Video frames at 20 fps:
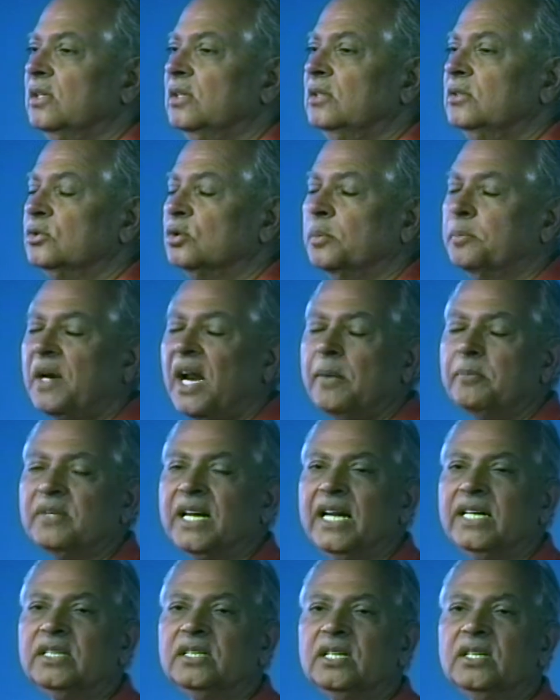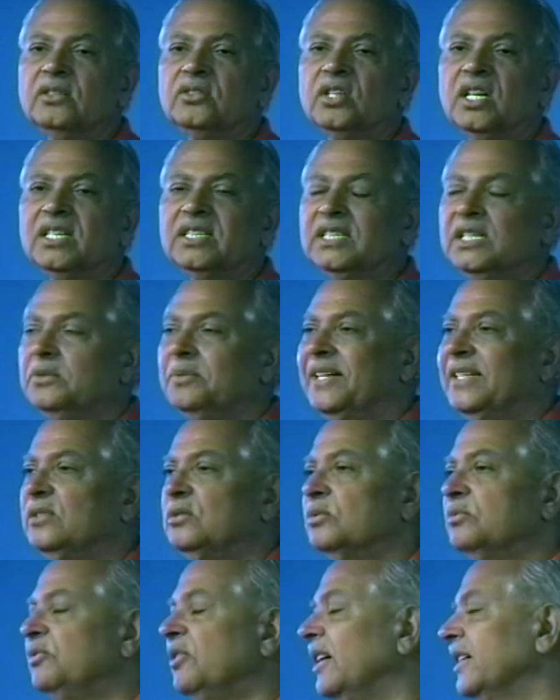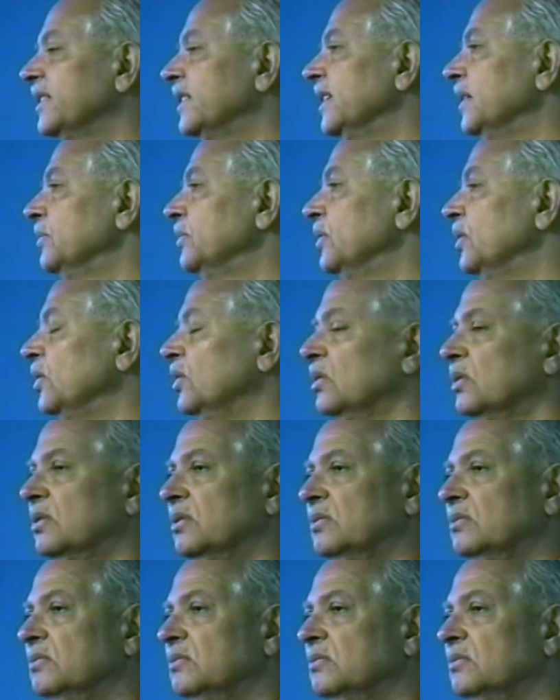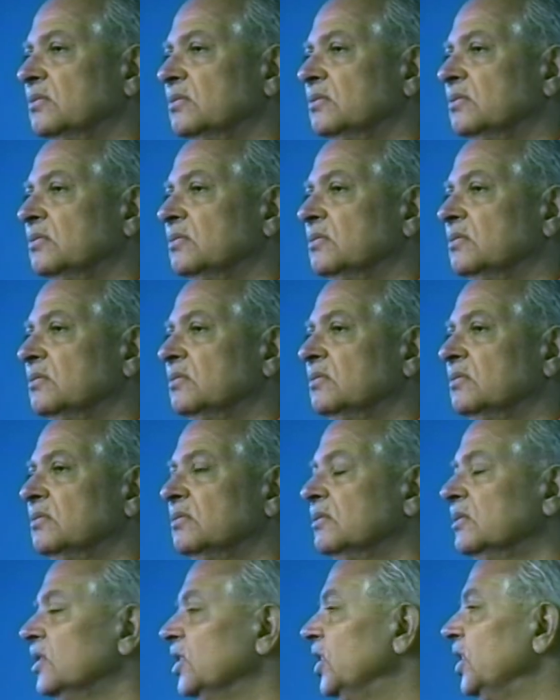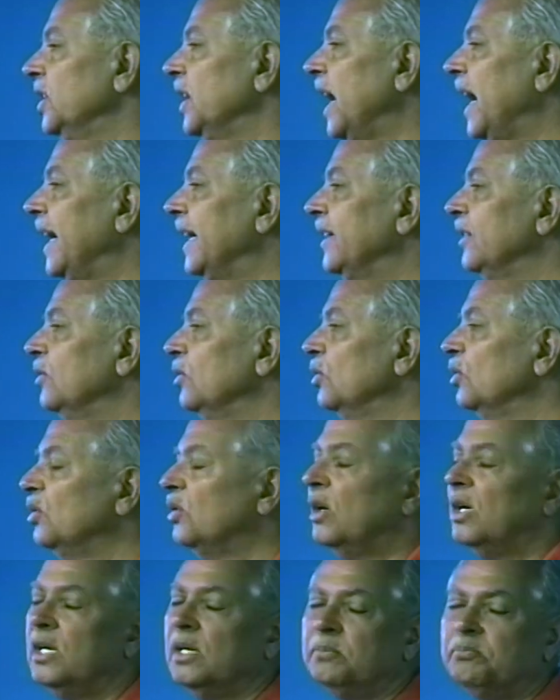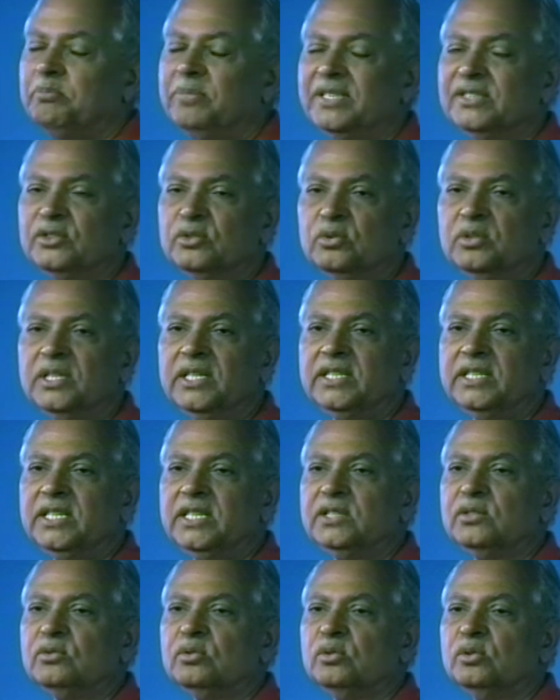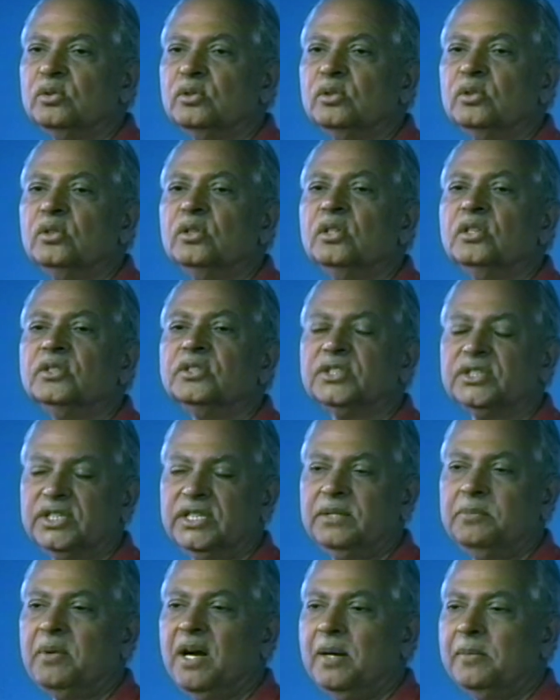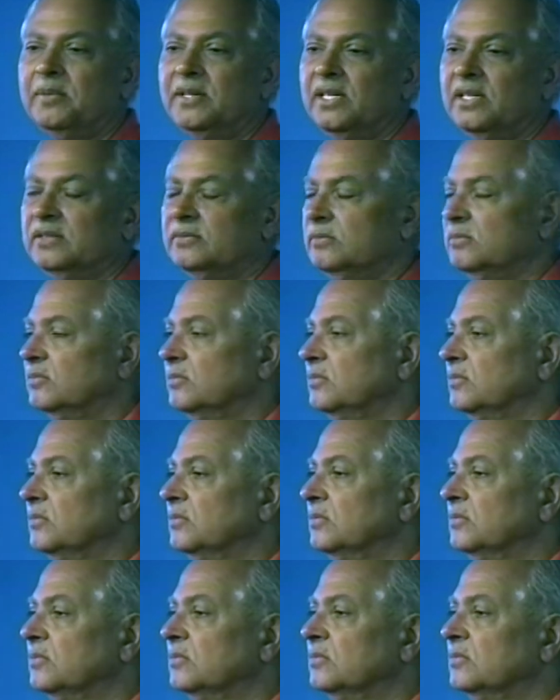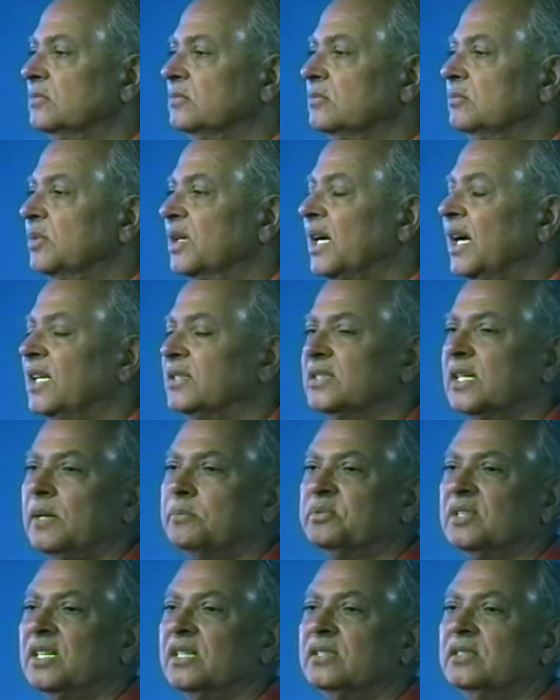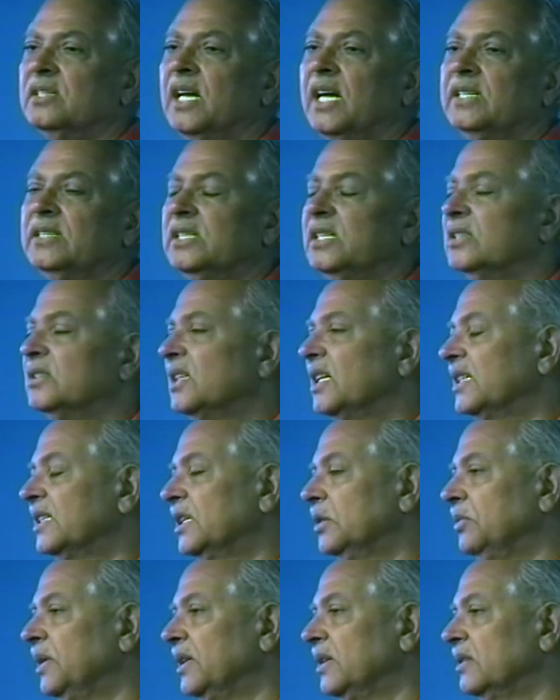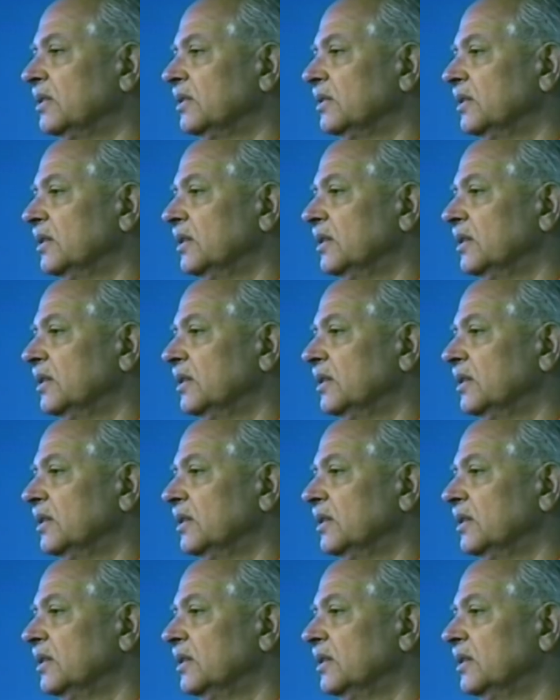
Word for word: So from nineteen thirty-one to forty-four, he had no opportunity to see Baba, because after nineteen thirty-one,